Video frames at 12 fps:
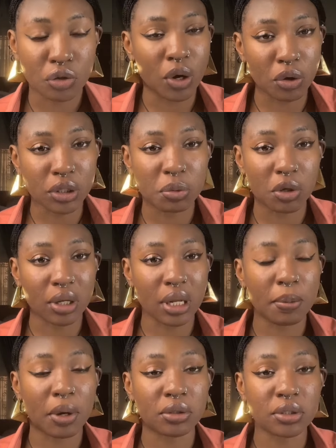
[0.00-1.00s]
We're going to be talking
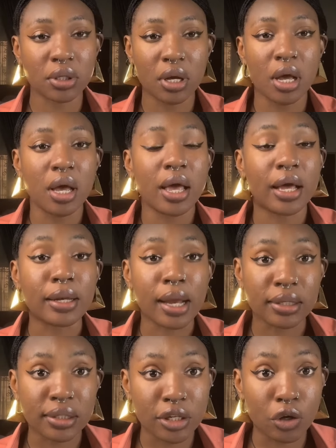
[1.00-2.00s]
about
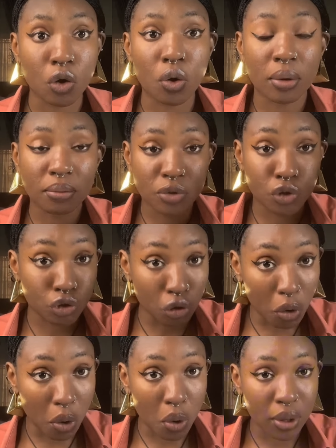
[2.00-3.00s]
elastic
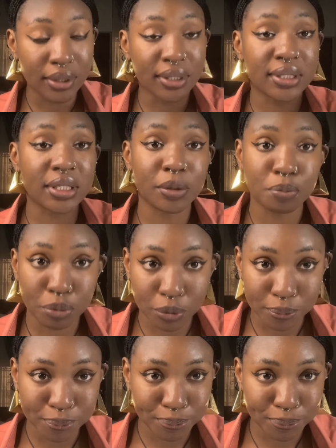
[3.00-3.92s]
stroke zip.